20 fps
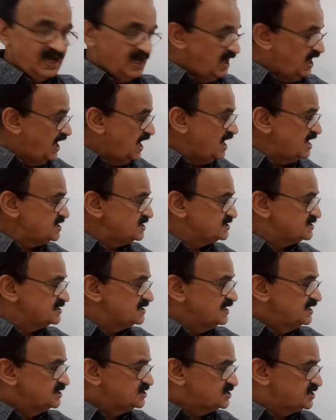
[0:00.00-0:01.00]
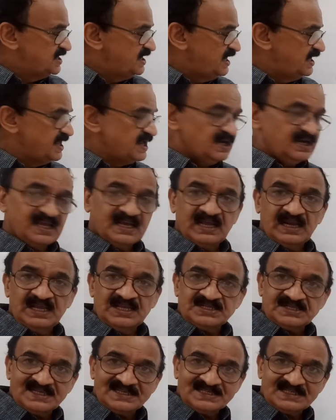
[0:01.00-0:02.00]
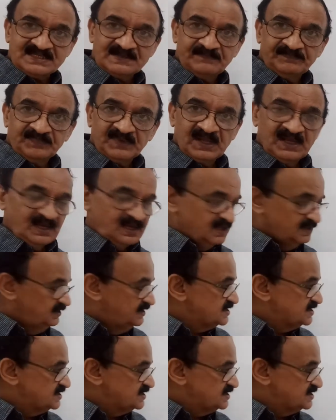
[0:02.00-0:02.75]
As shielding decreases,